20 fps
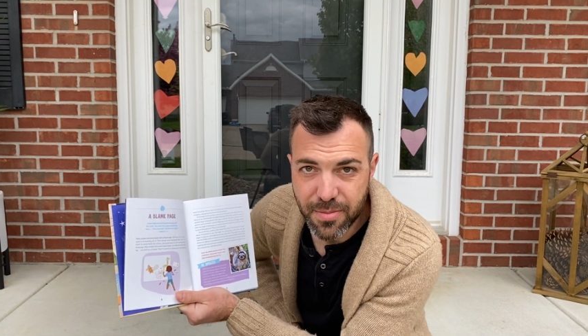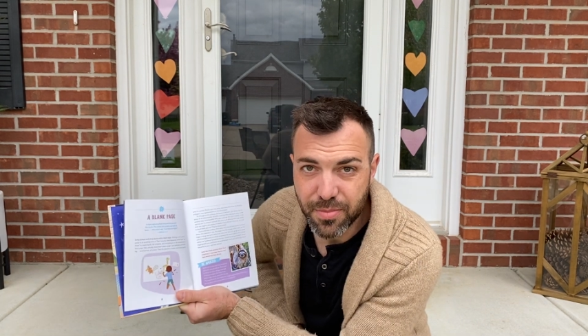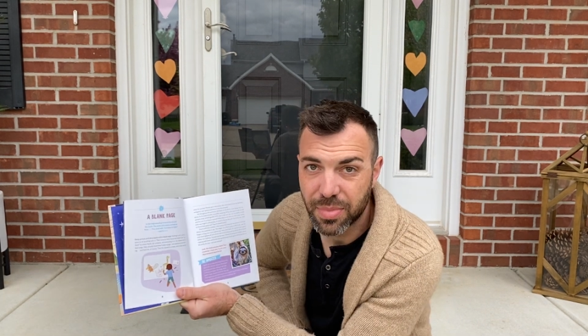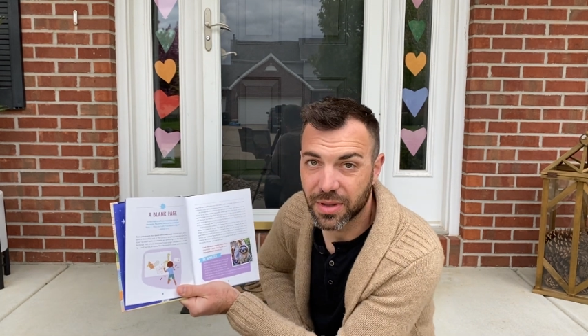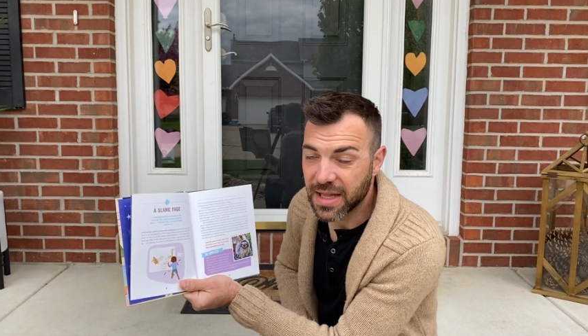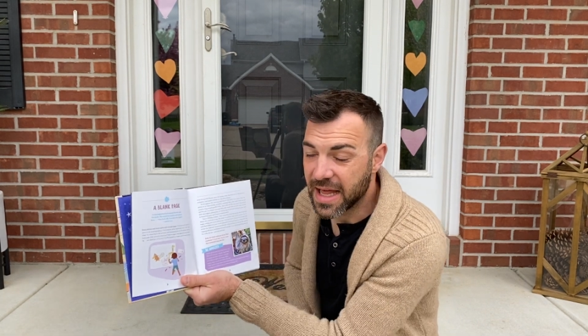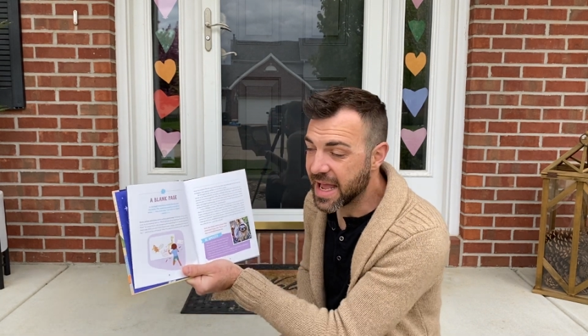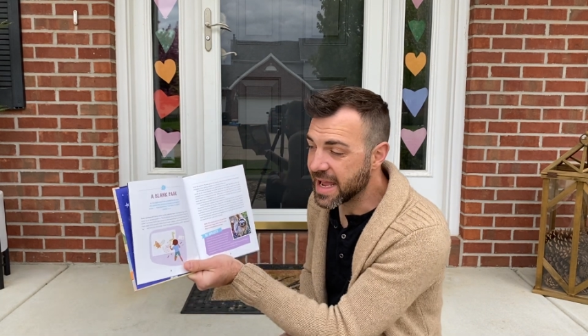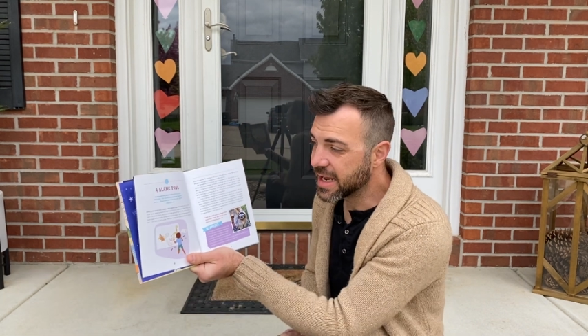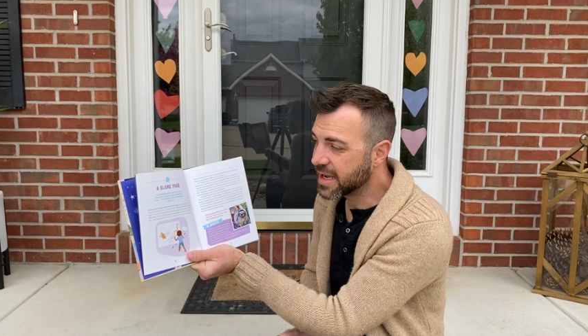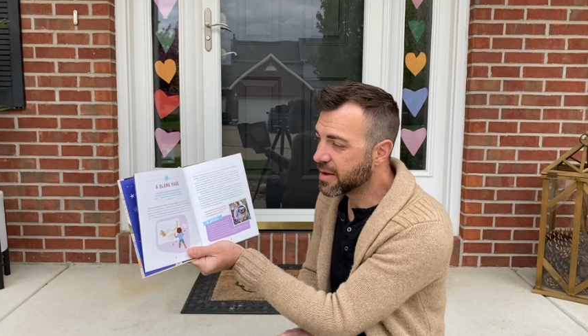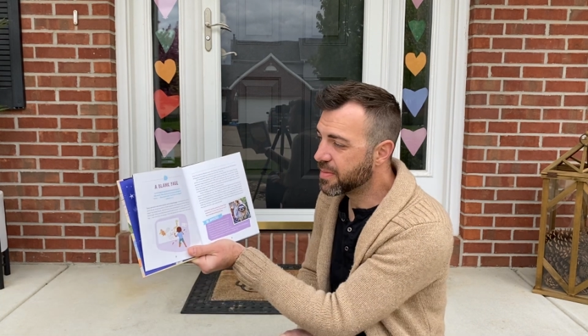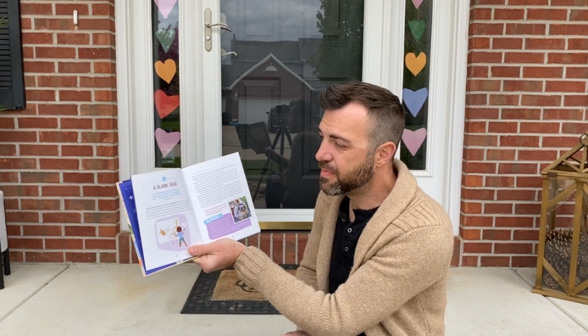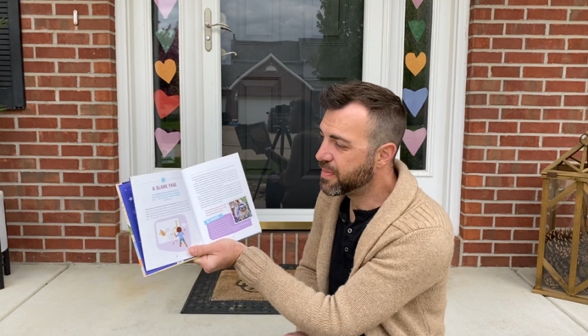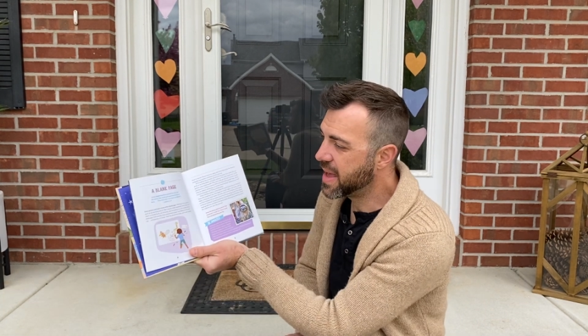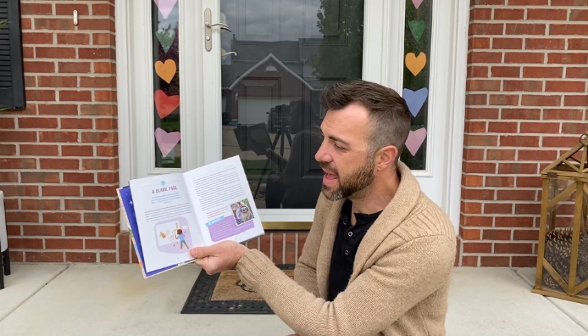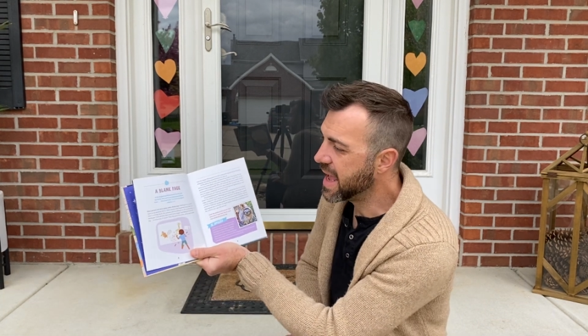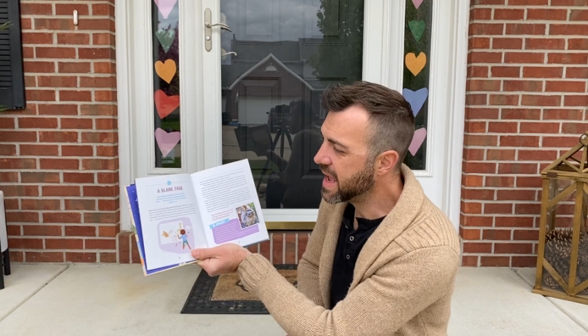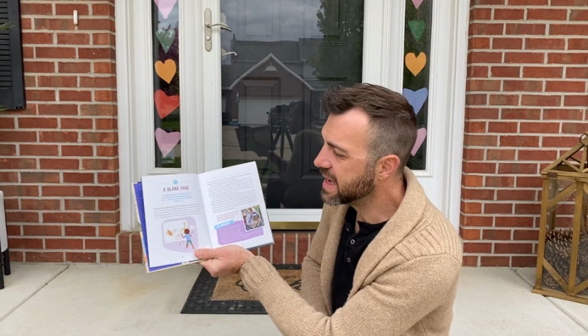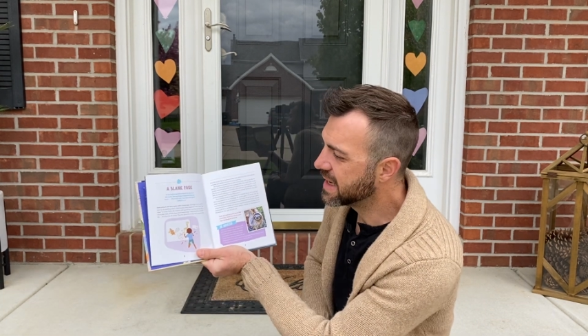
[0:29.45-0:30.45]
Blank
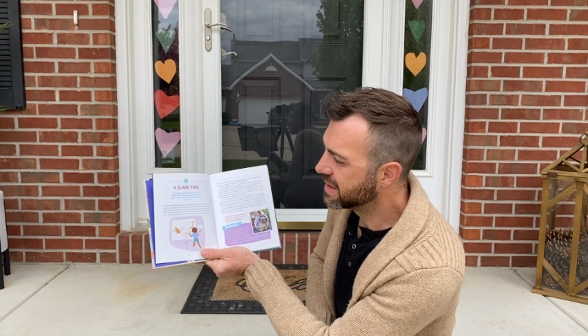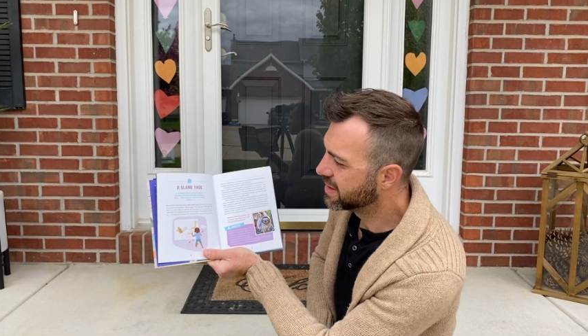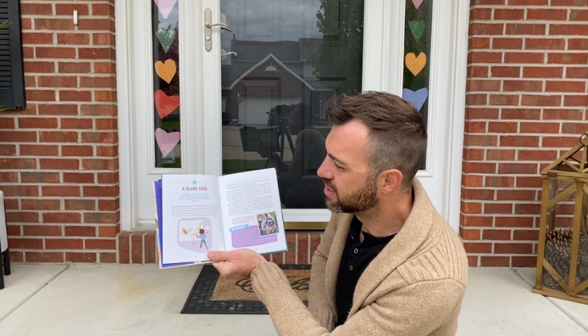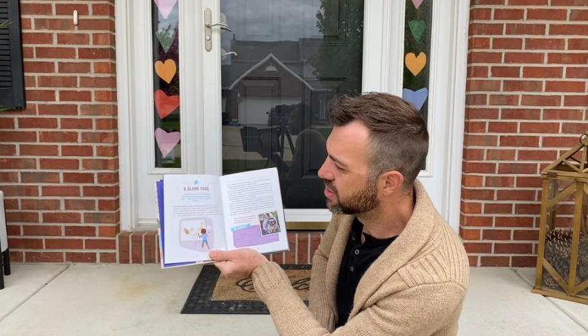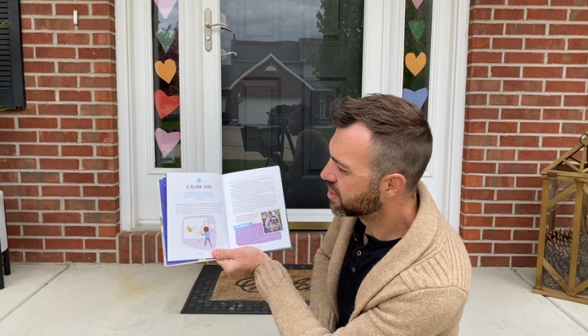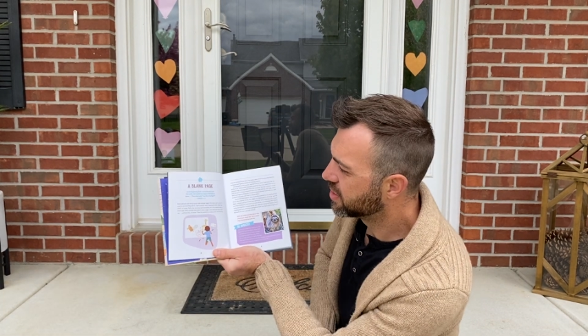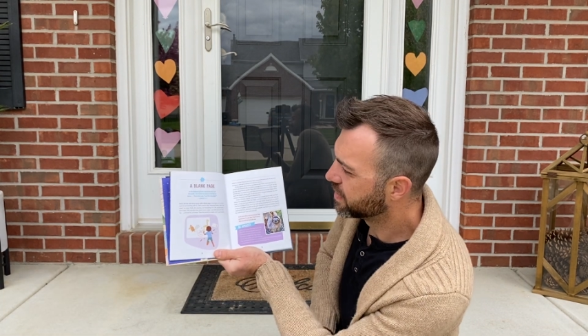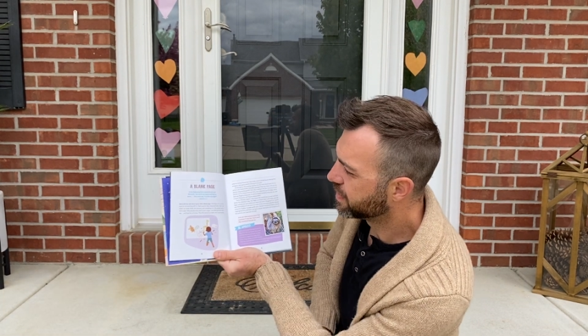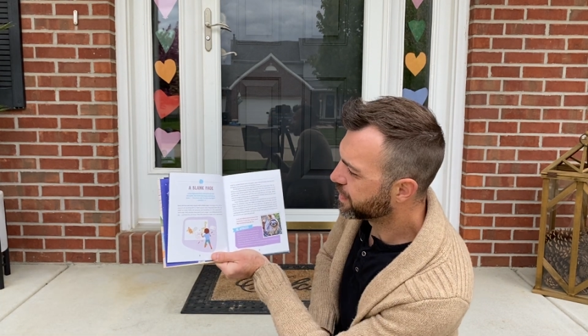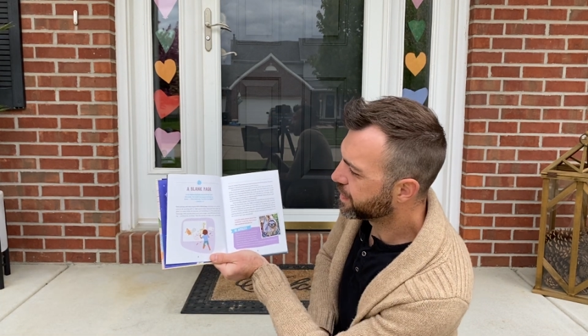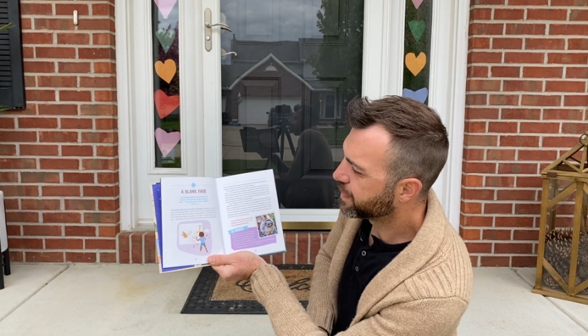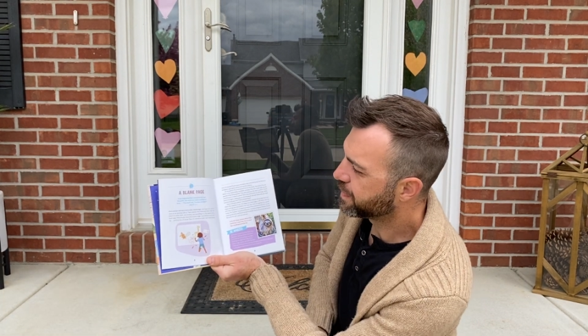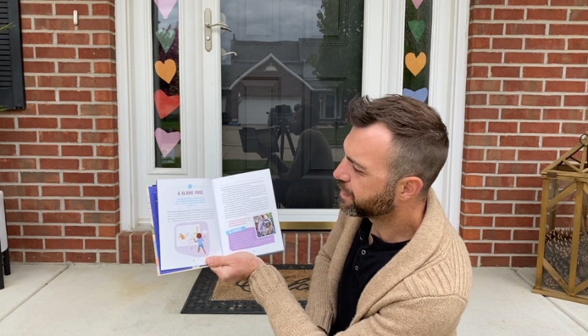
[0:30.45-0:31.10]
Page.